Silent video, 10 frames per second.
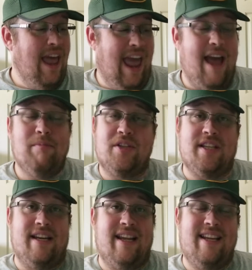
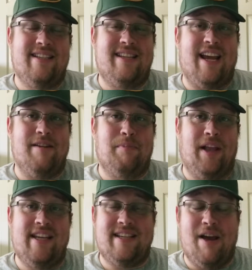Hamilton in second
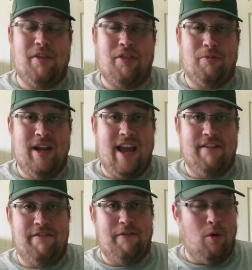place now,
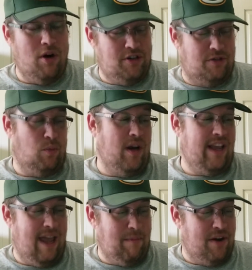3-4, just 1
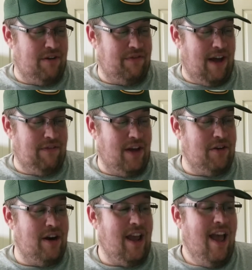game under
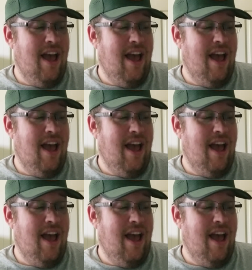500,